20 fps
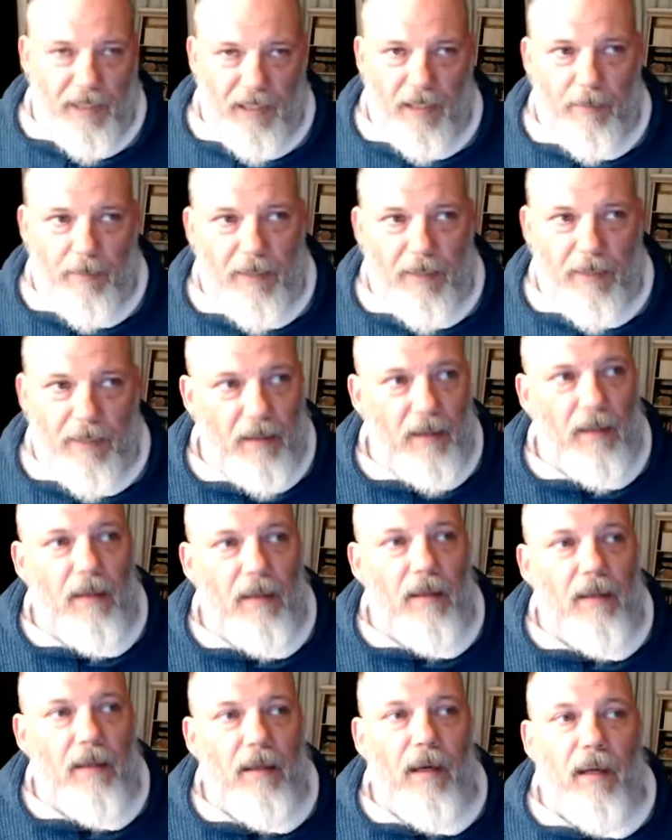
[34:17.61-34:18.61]
And I mean,
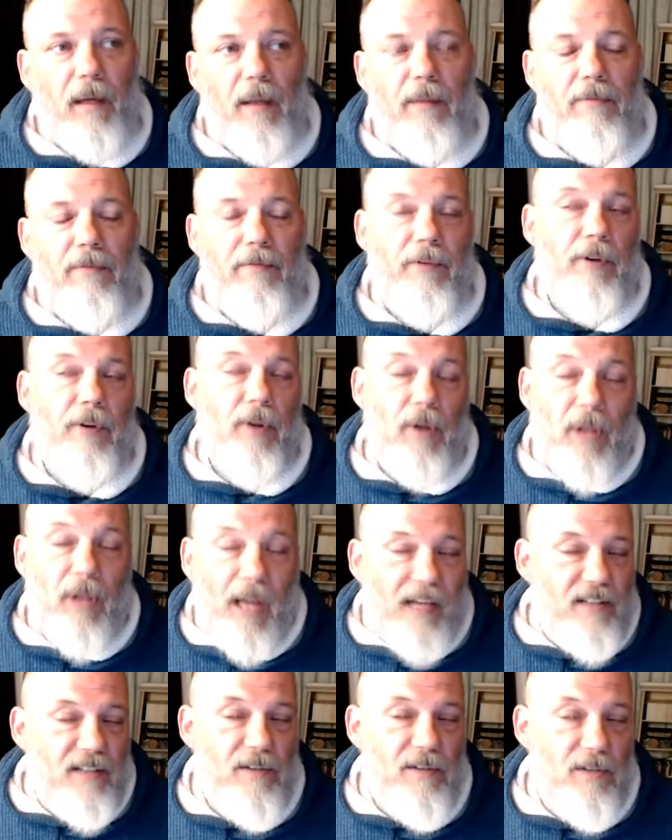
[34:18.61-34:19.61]
for the
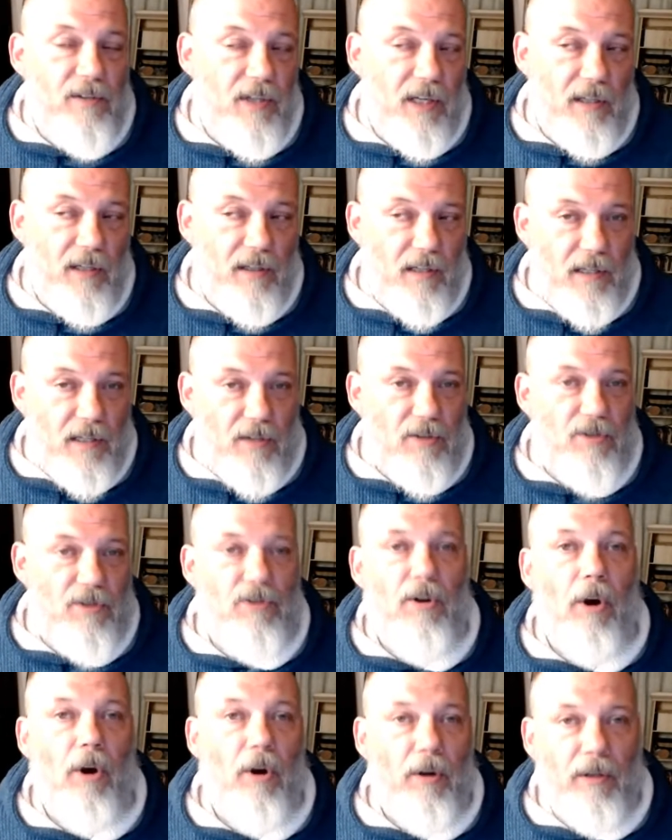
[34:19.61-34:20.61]
licensing to get
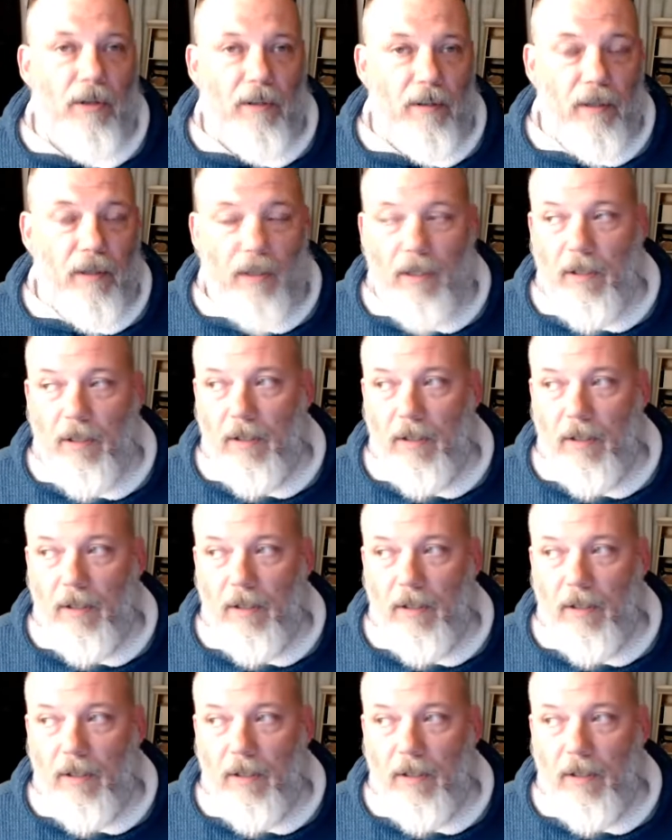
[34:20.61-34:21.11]
started,